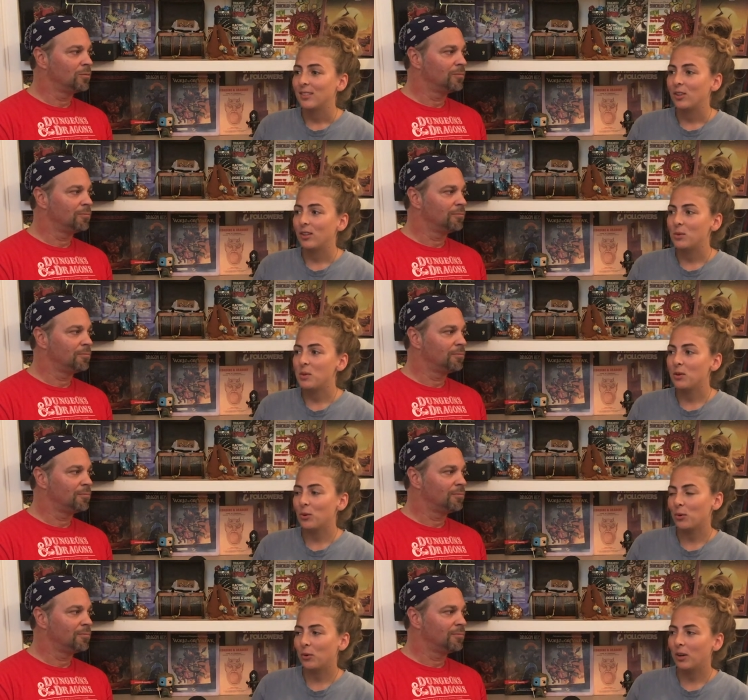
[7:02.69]
Speaker 1: you get to be a little
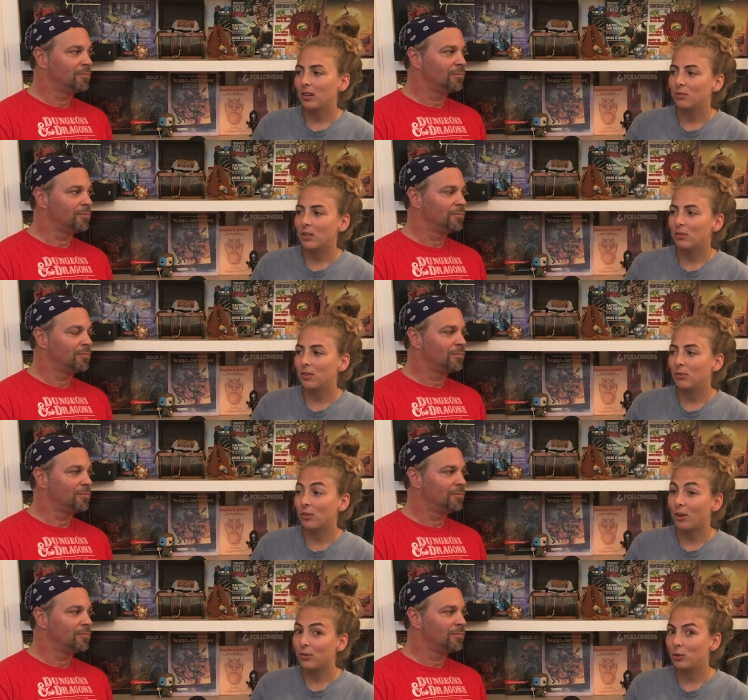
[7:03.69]
creative, even if you're
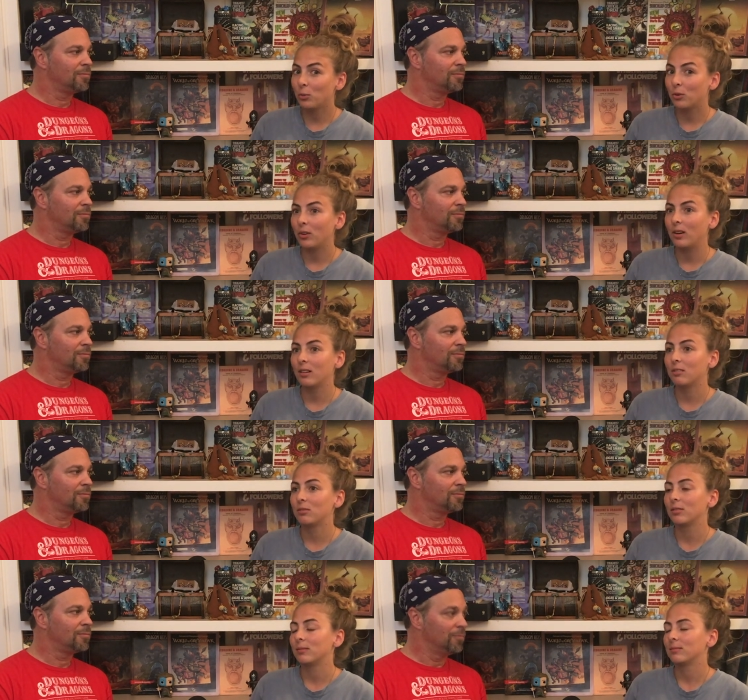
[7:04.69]
not super creative.
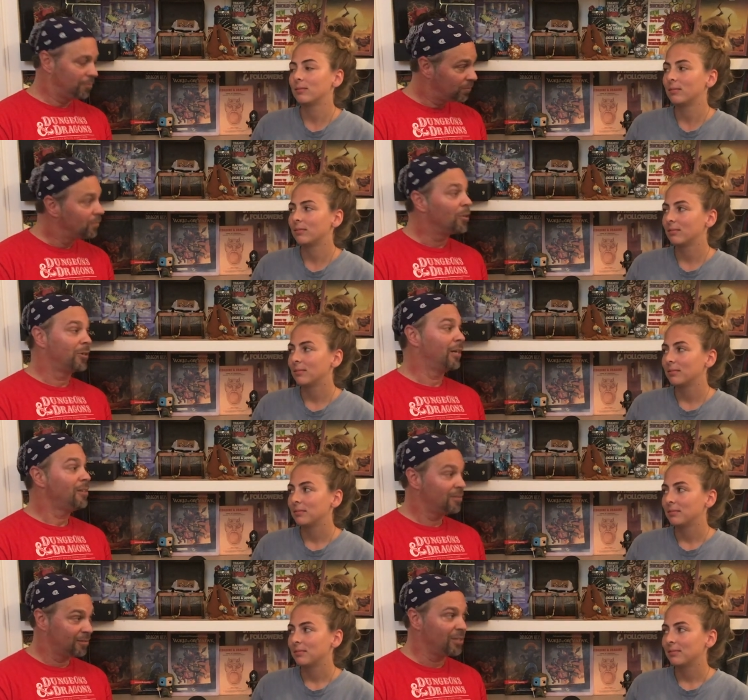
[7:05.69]
Speaker 2: Okay,
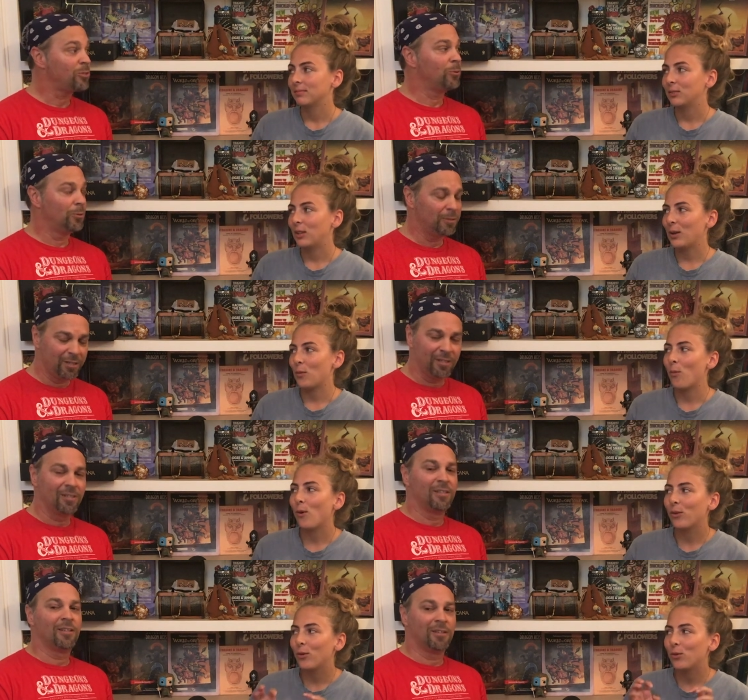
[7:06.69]
that's cool. can
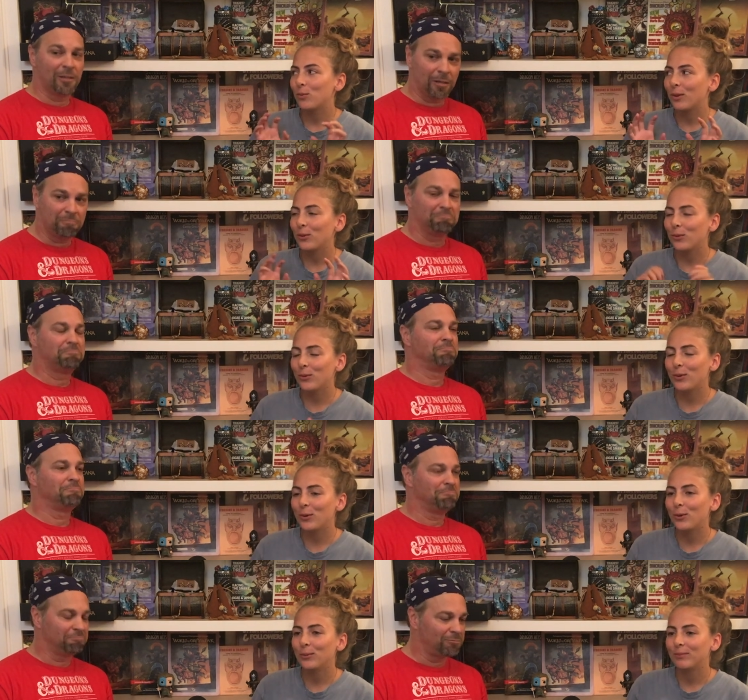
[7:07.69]
Speaker 1: work those muscles a little.
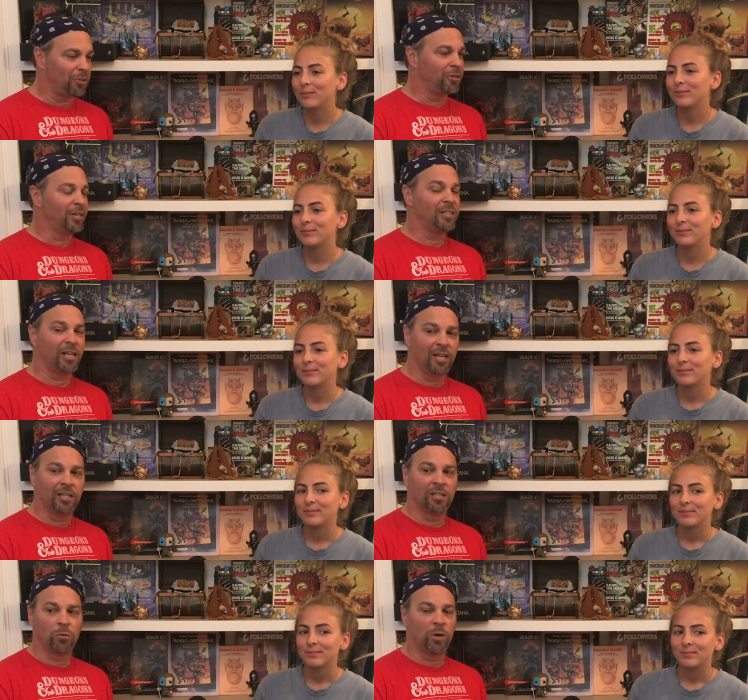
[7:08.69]
Speaker 2: All right, and
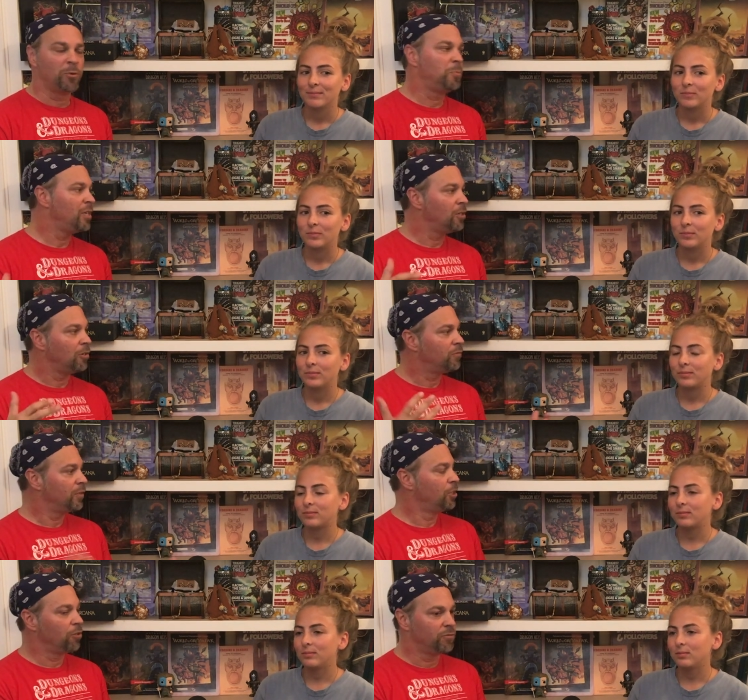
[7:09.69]
uh, what would be your
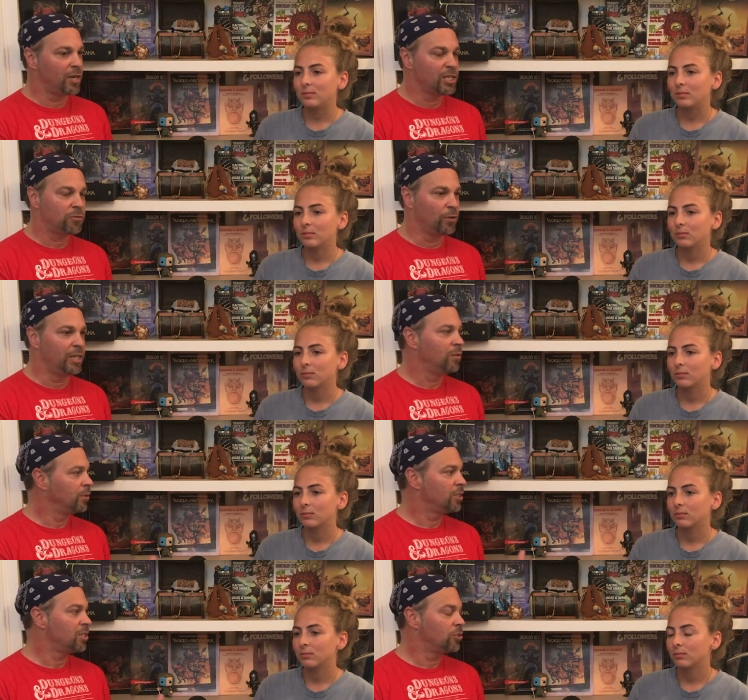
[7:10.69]
your advice for anyone
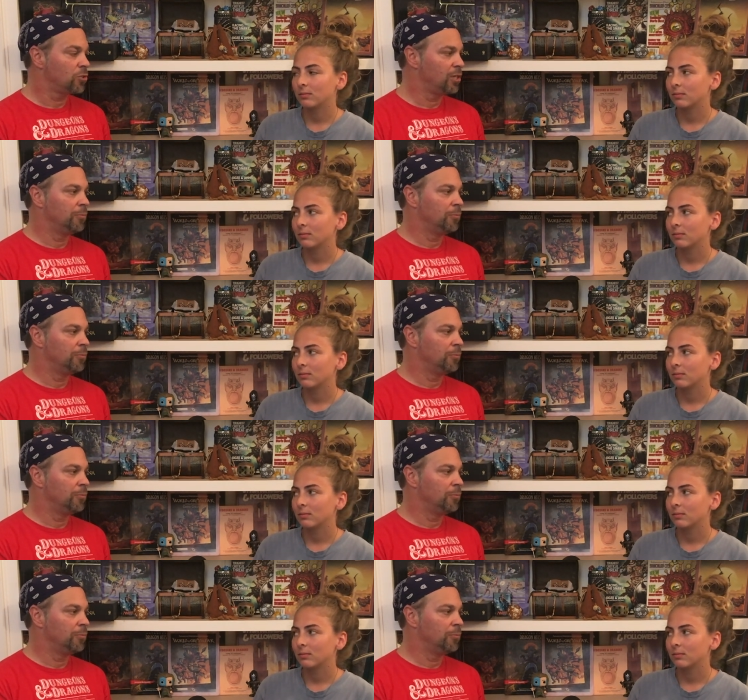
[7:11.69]
that's interested in